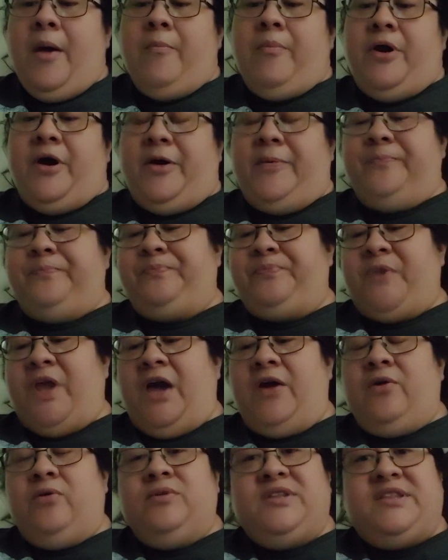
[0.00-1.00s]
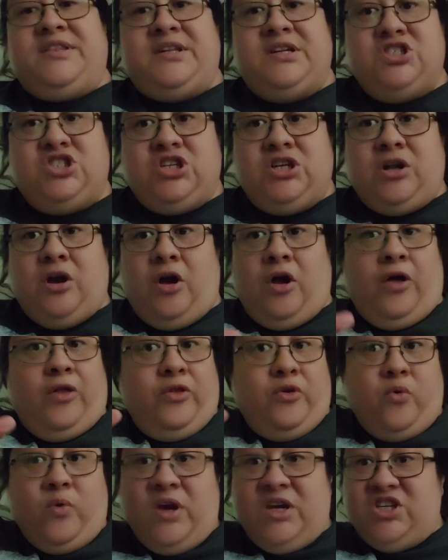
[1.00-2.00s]
but I don't cinch it all
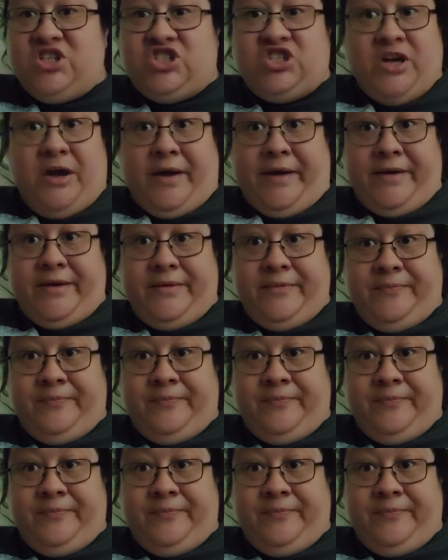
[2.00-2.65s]
the way shut.